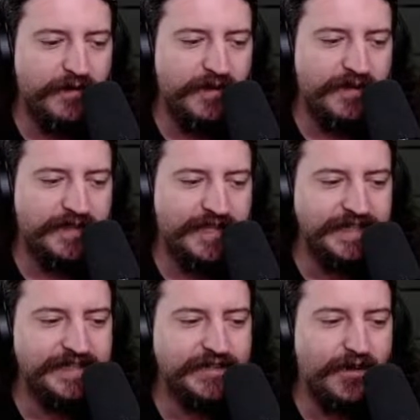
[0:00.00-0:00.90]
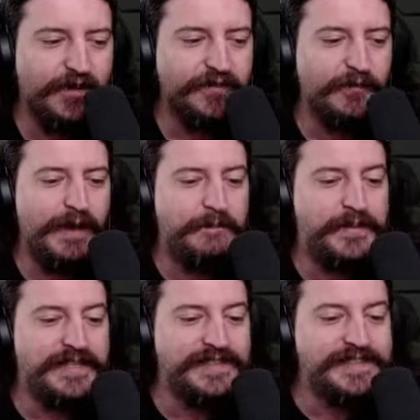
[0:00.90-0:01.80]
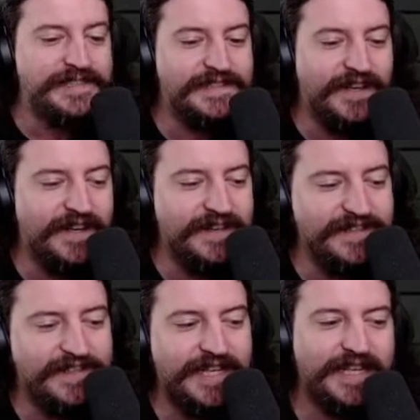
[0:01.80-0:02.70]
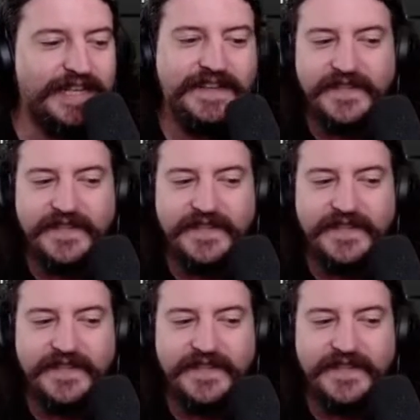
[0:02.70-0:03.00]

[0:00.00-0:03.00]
the way business is done in the city.